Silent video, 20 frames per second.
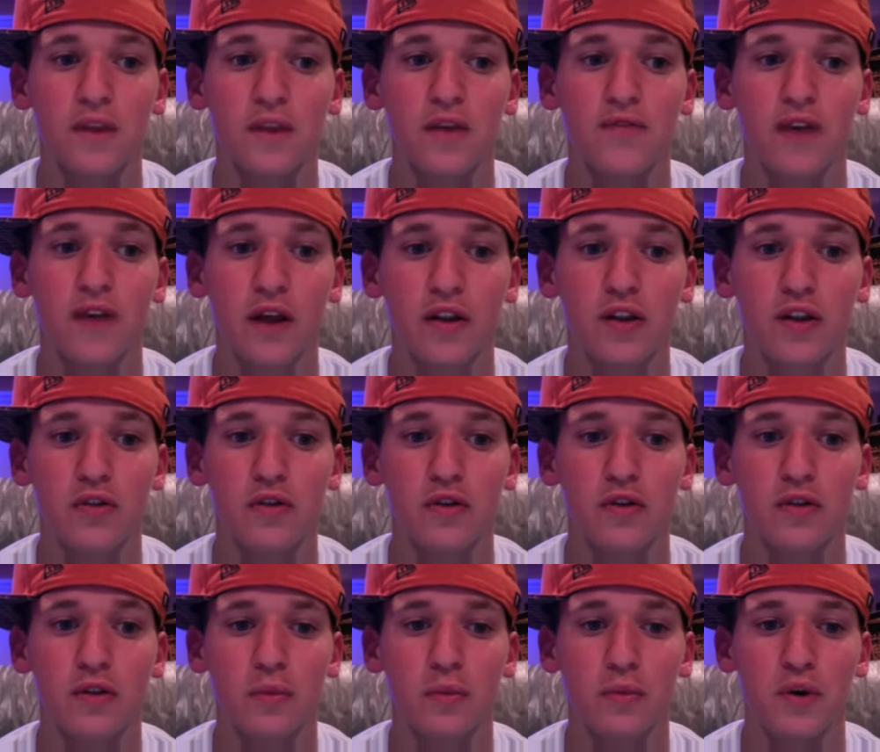founded
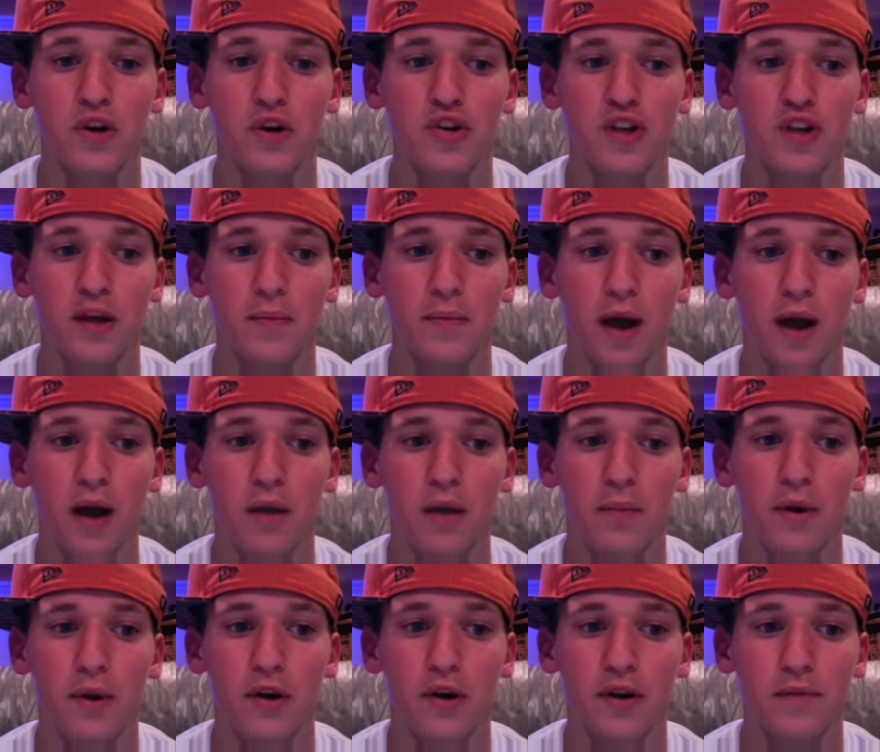during the British Empire
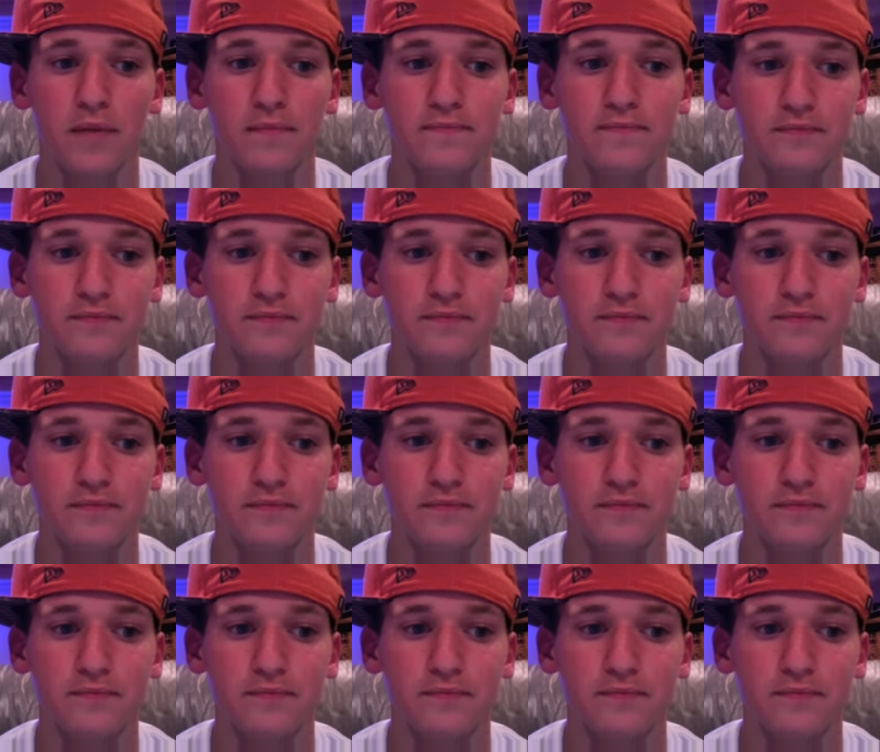period.